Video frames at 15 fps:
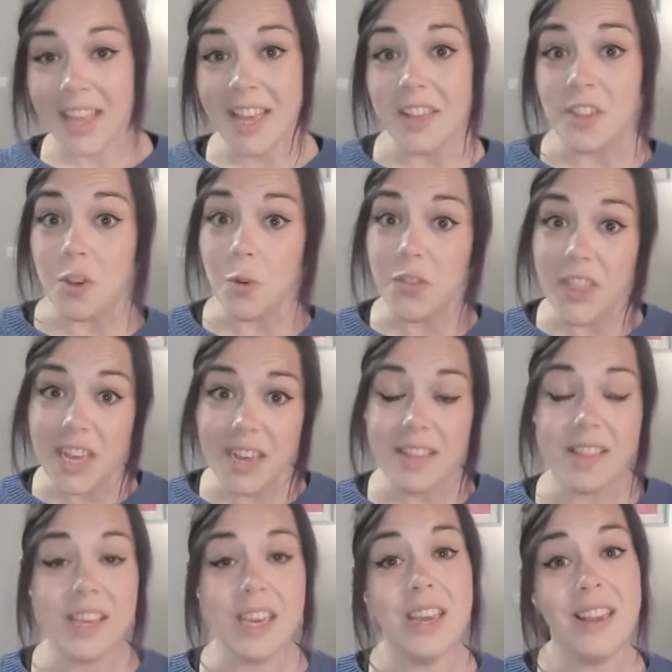So this
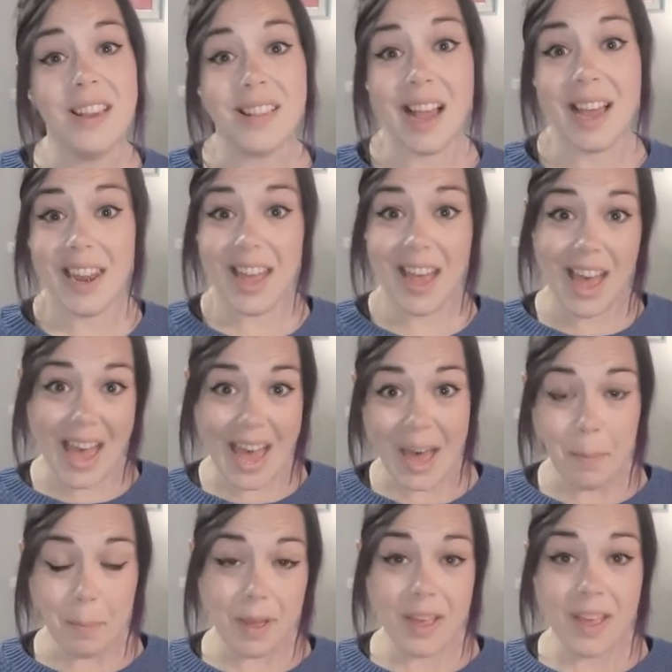is an app
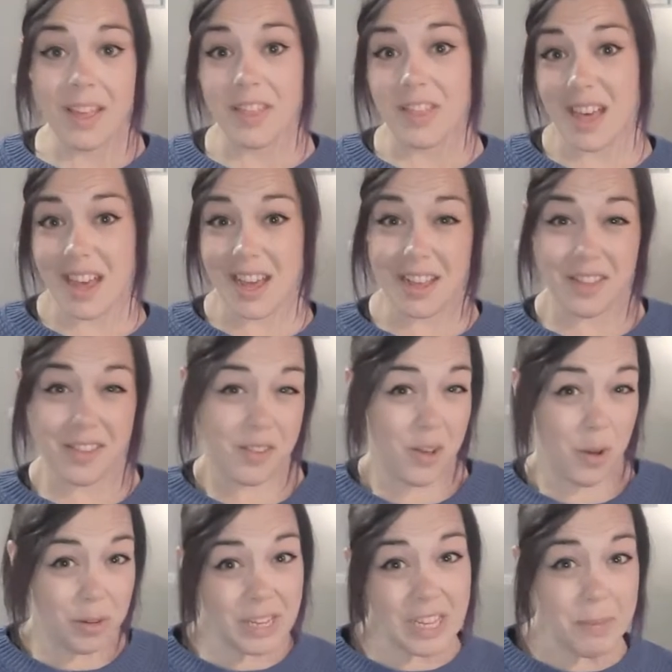that has
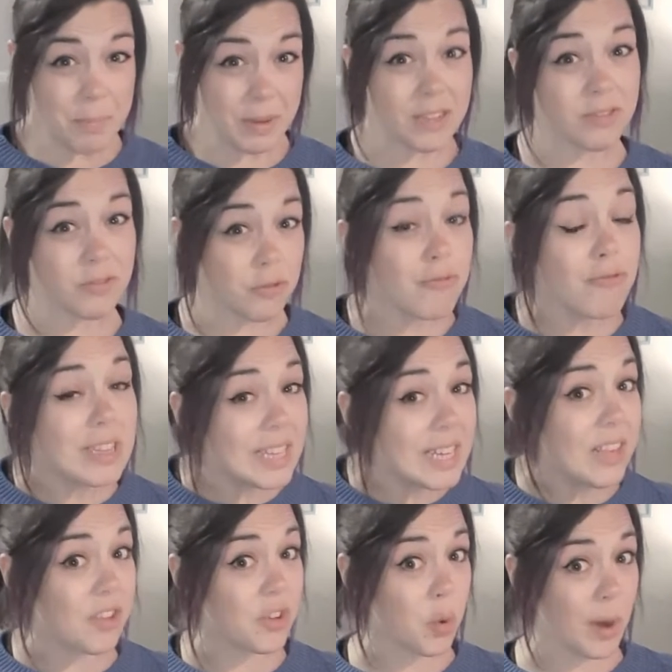only been
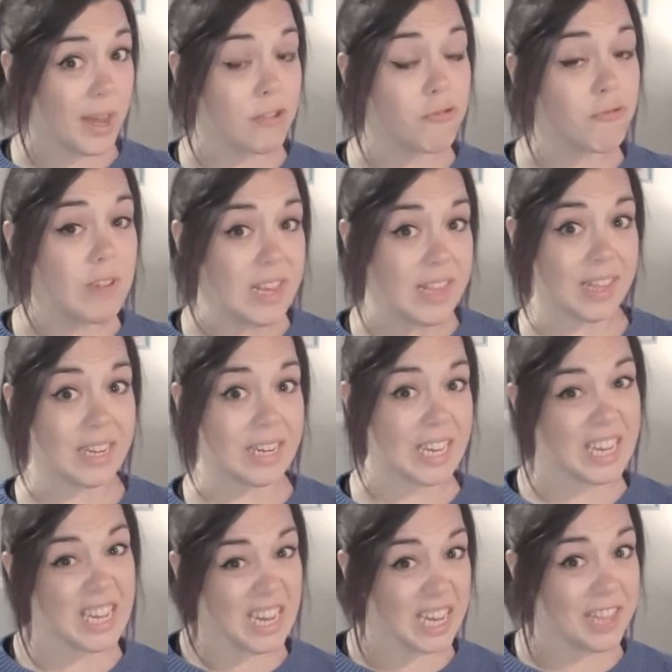released quite
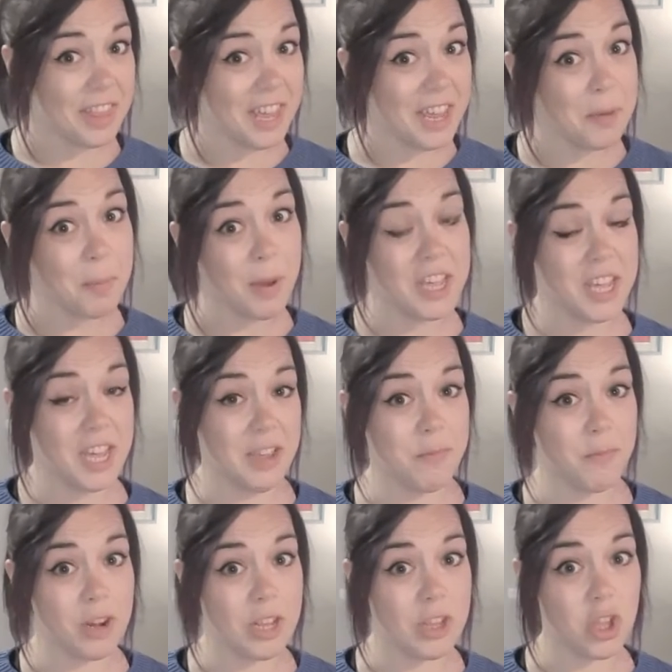recently, I think, by
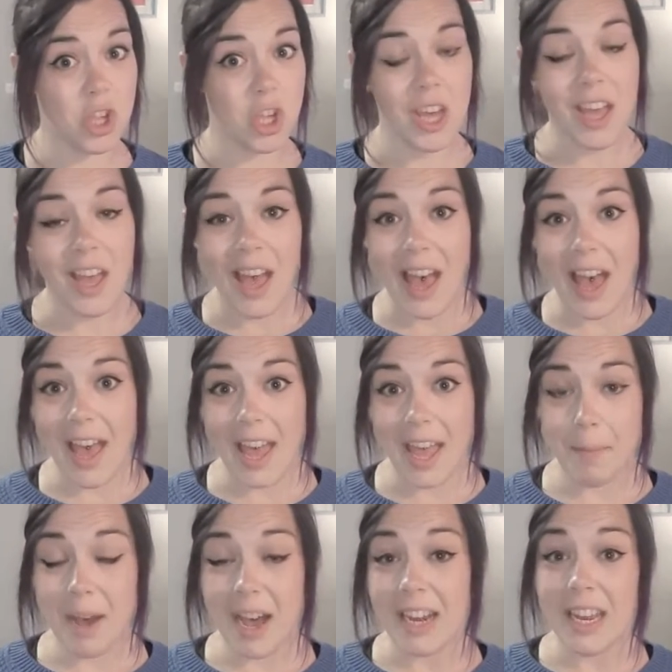Cambridge.
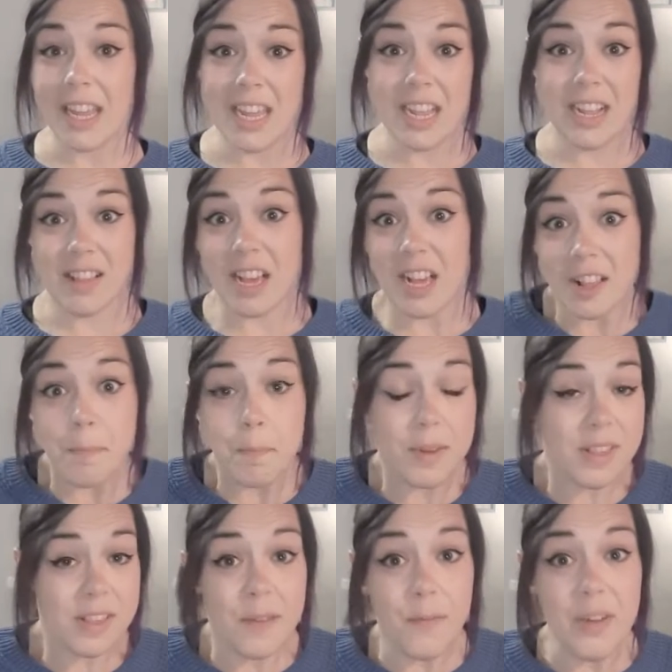And it's a
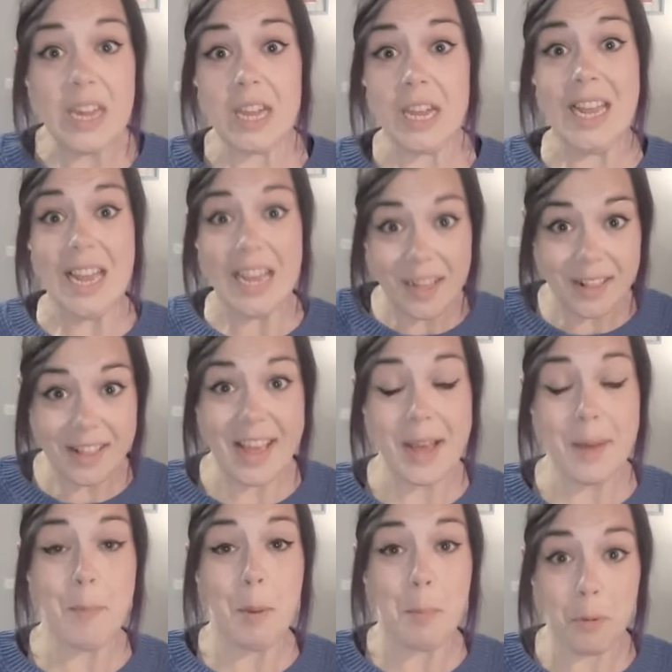specific
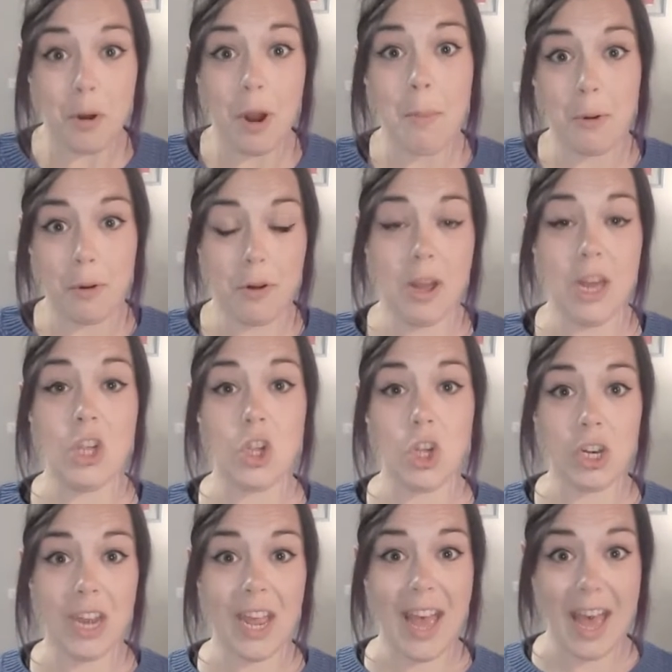exam
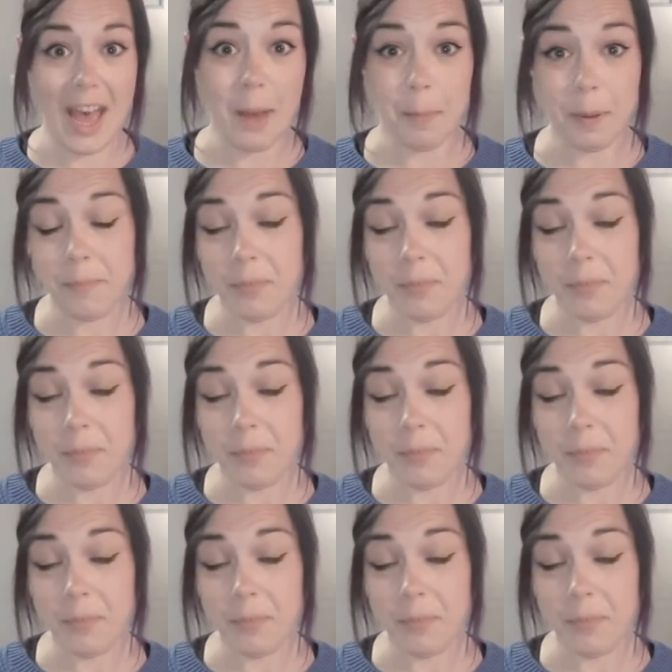preparation app.